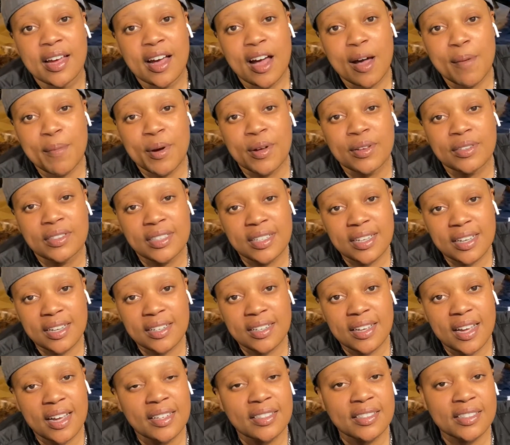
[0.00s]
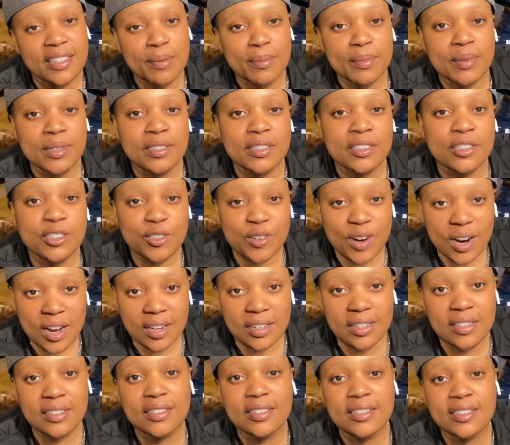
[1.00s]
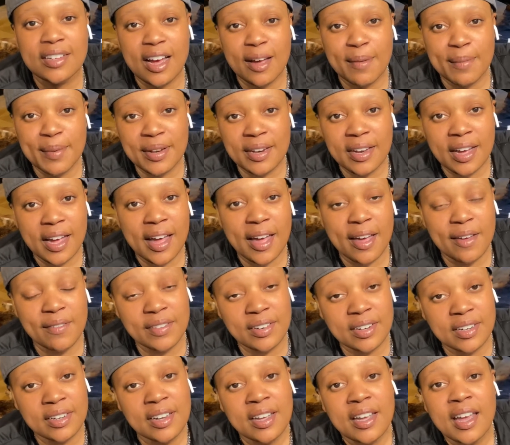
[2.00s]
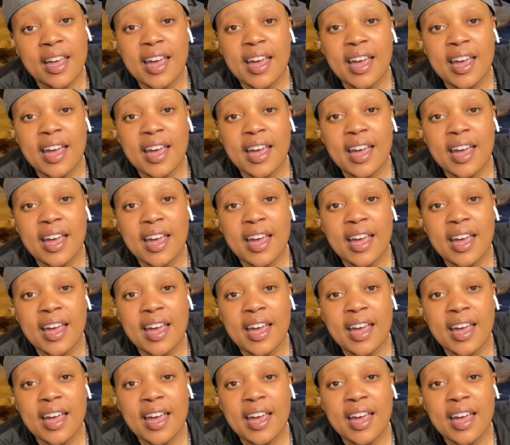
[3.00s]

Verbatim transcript: i'm going to tell y'all some of the struggles i've been having